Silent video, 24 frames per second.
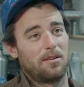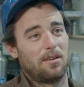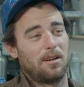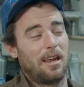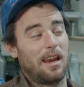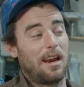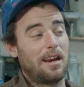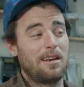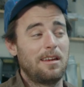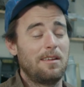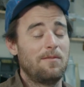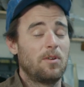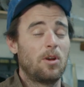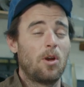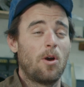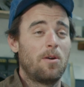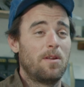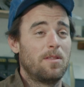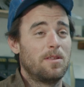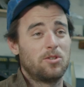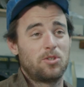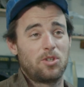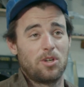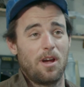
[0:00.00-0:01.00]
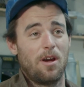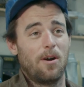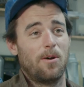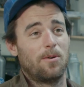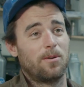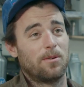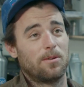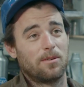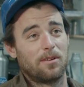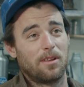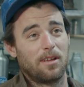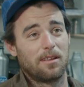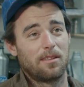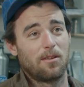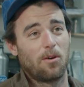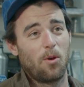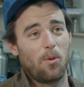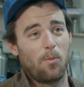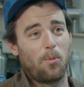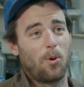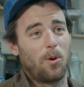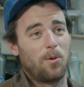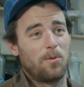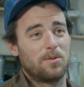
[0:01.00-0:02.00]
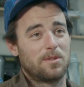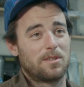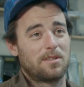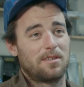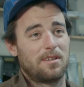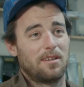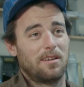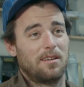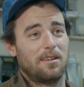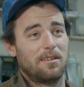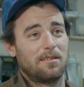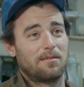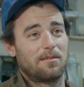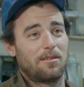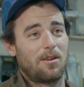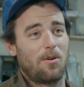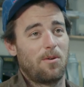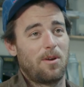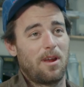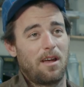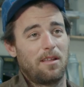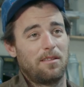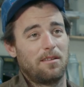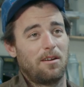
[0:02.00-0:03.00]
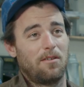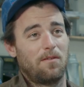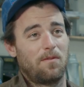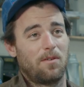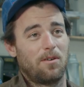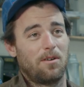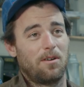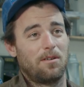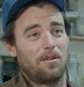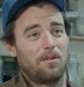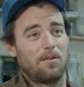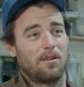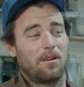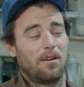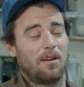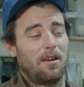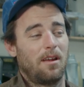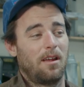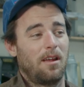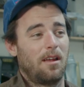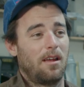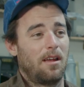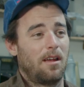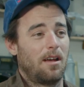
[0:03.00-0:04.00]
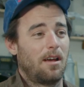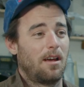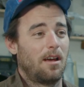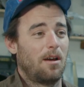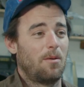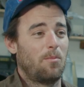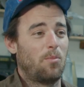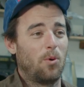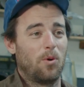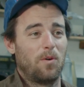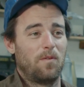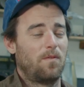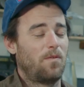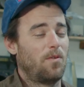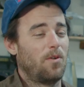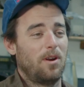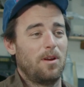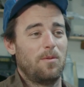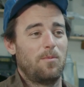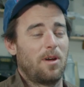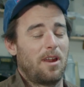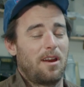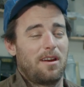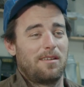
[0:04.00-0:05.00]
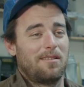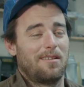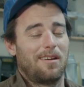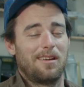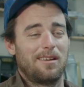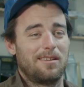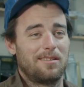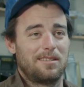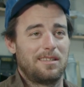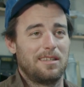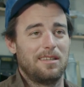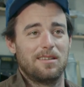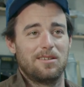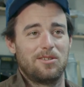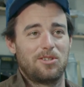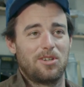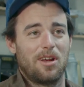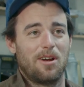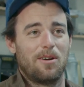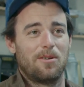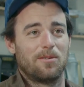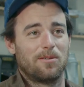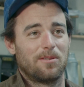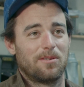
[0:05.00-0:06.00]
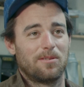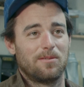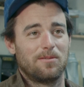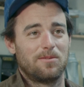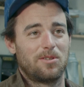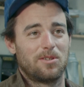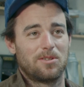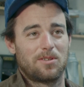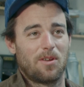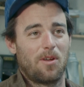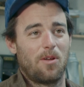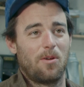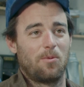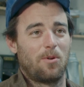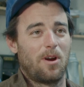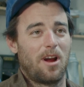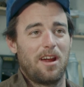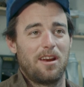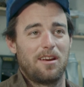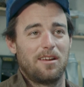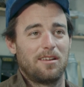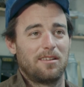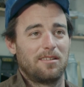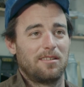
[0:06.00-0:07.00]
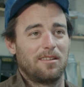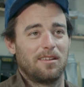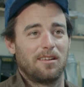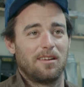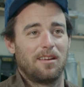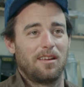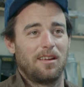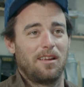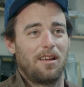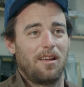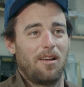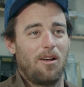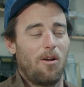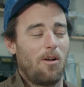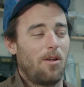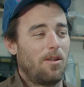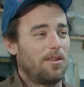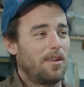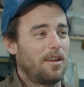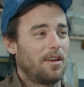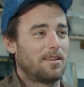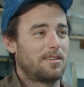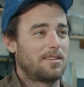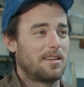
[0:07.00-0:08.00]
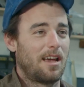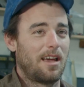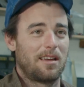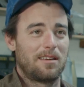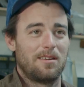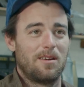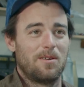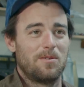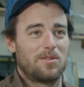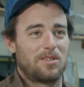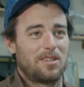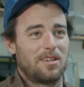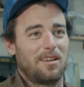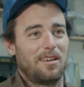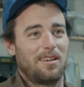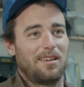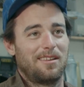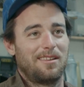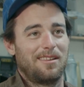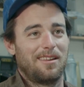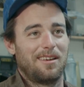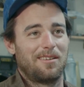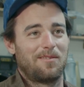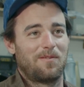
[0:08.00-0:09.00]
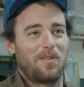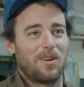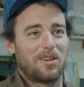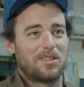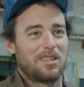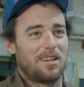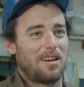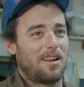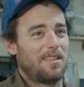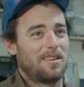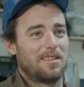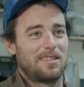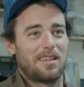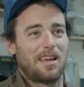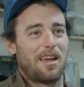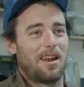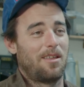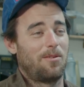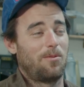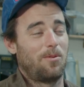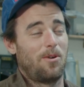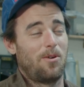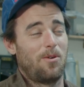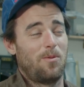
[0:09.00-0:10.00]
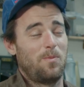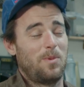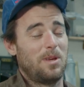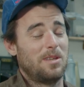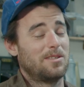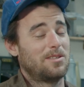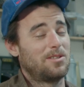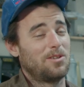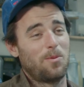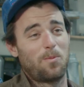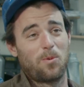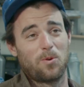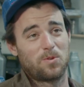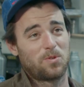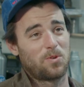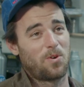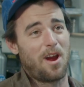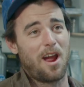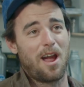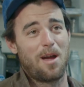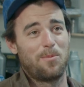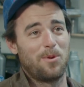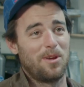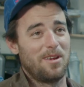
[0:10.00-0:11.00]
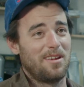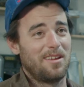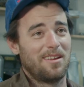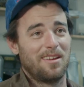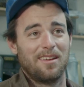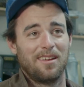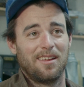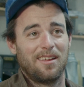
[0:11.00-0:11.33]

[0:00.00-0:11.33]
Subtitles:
And I didn't even go to the show. Like the whole point was to go down there for Born Free, but I didn't see the show. It was just all riding, all like diagnosing and like fixing on the side of the road and being super scrappy.